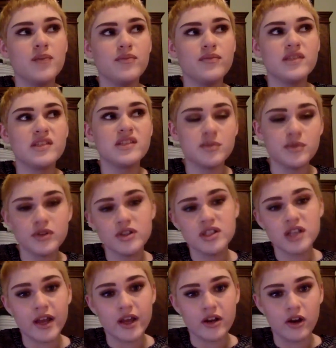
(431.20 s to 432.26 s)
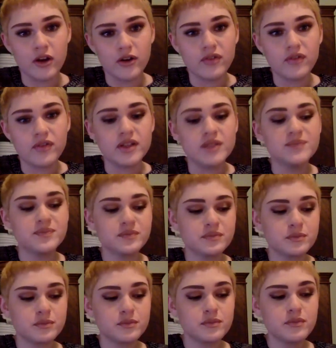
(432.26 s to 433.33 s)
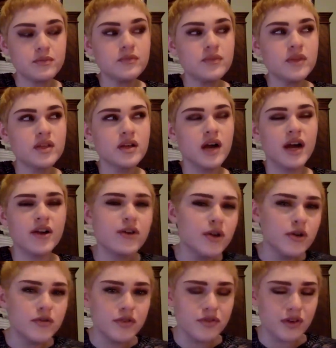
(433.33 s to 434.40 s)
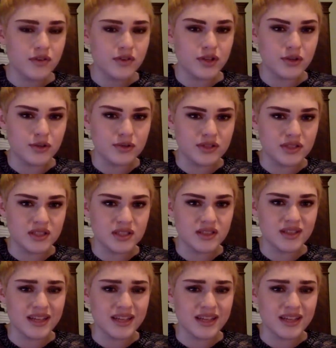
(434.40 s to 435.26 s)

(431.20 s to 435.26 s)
similar to iconography. I don't know if you've ever used